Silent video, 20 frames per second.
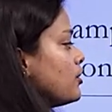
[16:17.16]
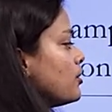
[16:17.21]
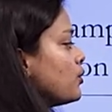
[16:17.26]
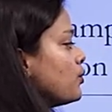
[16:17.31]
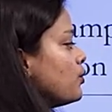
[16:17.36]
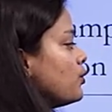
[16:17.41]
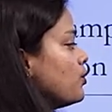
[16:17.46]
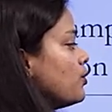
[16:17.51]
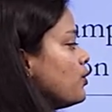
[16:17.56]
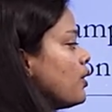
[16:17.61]

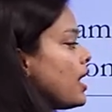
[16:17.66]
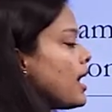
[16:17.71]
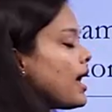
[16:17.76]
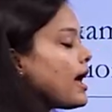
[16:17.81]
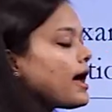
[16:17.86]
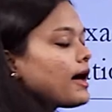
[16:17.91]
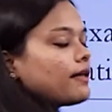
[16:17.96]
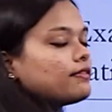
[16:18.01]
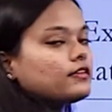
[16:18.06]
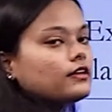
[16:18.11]
2
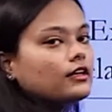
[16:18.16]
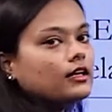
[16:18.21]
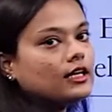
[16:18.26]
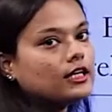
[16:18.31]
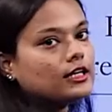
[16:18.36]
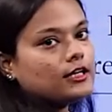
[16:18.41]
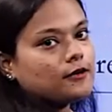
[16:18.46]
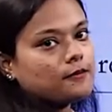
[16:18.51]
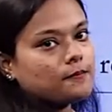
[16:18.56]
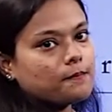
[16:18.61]
and 3.
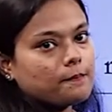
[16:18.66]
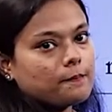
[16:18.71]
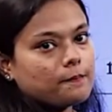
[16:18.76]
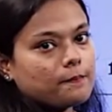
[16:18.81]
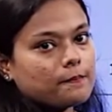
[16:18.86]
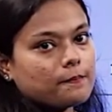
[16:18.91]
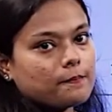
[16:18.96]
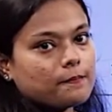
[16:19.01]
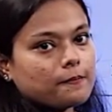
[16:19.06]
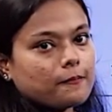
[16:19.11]

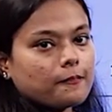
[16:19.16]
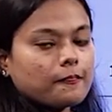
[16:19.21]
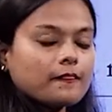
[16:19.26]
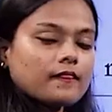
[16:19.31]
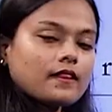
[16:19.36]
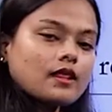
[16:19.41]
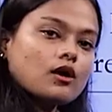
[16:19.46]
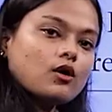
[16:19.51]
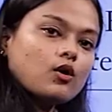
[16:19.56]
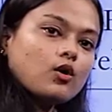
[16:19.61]

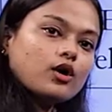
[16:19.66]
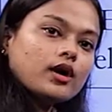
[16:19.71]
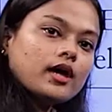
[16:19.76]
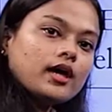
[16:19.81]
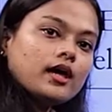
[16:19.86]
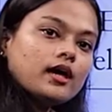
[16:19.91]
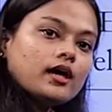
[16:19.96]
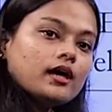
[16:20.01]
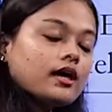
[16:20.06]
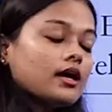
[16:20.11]

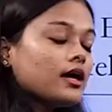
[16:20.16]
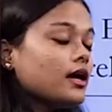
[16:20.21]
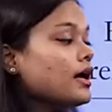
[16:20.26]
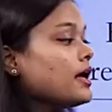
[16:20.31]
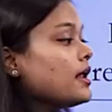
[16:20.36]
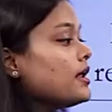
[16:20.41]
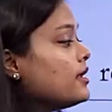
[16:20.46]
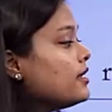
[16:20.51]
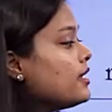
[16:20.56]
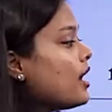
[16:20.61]
Okay?
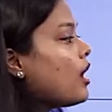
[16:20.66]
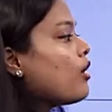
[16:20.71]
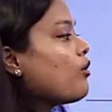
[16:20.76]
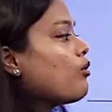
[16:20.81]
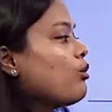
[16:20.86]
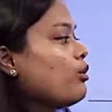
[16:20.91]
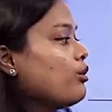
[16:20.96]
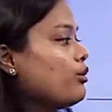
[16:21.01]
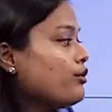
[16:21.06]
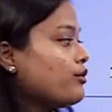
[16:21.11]
Now,
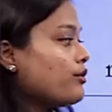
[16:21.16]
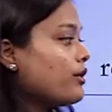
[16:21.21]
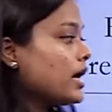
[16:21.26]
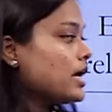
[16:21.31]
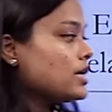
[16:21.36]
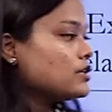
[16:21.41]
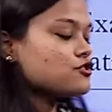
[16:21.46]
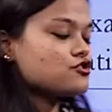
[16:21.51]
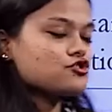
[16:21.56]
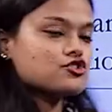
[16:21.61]

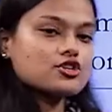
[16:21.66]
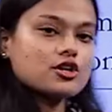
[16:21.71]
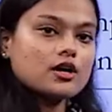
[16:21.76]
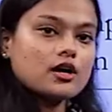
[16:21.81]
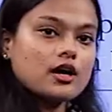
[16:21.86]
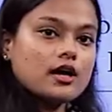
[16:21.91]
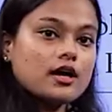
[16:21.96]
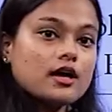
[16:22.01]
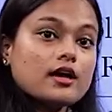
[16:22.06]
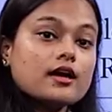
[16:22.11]
range.
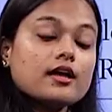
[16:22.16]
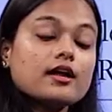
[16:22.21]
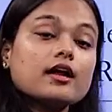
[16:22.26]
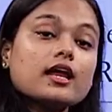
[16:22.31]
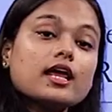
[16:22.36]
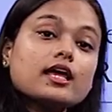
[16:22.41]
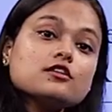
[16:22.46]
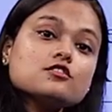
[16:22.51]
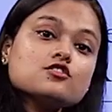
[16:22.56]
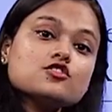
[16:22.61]

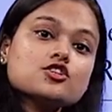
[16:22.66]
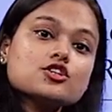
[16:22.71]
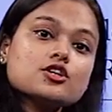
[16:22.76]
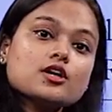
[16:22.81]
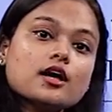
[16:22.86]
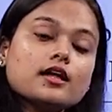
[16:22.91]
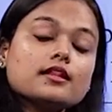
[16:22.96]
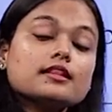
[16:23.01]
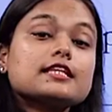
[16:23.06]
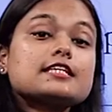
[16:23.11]
Range
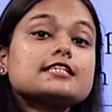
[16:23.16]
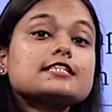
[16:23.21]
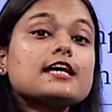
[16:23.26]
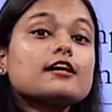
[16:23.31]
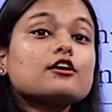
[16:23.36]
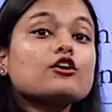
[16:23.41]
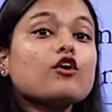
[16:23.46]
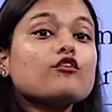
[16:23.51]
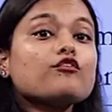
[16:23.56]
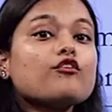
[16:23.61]
the
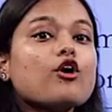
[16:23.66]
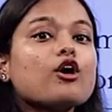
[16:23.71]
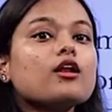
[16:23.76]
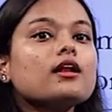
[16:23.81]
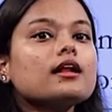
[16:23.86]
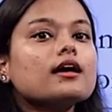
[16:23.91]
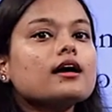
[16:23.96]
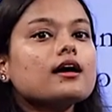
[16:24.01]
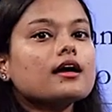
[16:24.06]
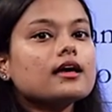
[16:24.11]
set of
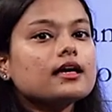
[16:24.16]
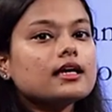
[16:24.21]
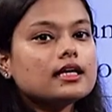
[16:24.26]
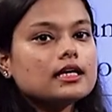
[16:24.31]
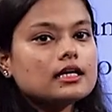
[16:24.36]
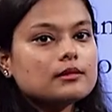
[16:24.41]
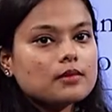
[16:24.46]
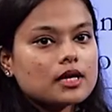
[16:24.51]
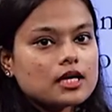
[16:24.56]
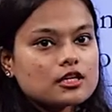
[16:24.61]
all
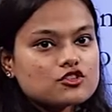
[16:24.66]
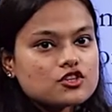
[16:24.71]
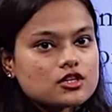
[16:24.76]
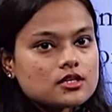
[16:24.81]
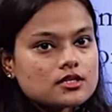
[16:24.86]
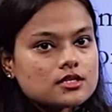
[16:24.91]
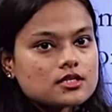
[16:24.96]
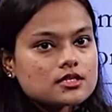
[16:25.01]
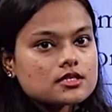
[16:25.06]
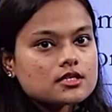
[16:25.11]

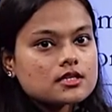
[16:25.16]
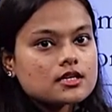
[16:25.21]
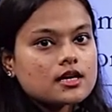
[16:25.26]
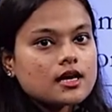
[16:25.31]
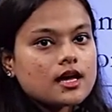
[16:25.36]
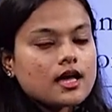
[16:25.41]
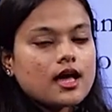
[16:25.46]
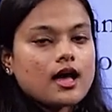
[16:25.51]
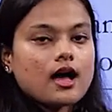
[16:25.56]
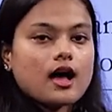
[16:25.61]
images.
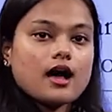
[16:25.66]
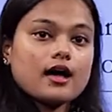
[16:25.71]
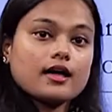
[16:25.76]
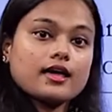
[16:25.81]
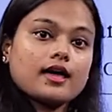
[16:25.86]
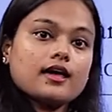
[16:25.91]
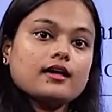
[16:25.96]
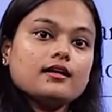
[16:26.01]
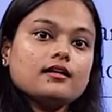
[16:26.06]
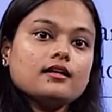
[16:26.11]

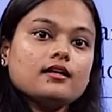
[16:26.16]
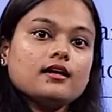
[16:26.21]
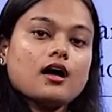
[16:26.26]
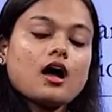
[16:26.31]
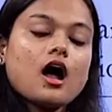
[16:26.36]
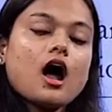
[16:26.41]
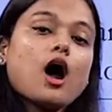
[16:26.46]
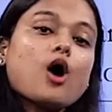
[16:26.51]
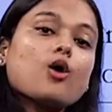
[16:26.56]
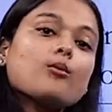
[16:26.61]
Again,
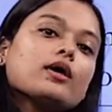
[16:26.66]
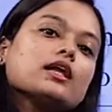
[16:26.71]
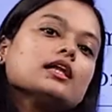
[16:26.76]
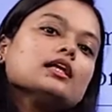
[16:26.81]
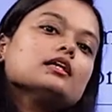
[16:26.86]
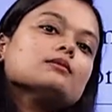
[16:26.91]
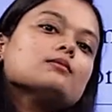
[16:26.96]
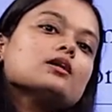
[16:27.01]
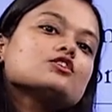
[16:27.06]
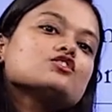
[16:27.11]
how
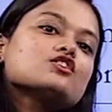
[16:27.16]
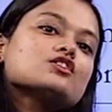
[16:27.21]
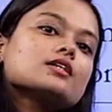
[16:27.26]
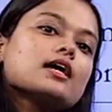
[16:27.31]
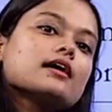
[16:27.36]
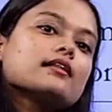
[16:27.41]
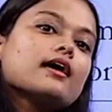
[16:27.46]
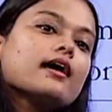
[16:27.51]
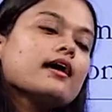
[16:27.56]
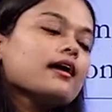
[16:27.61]
many images
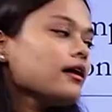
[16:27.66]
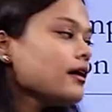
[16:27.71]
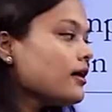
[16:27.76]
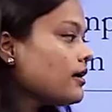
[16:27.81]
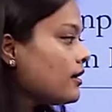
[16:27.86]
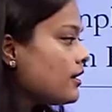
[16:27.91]
are there?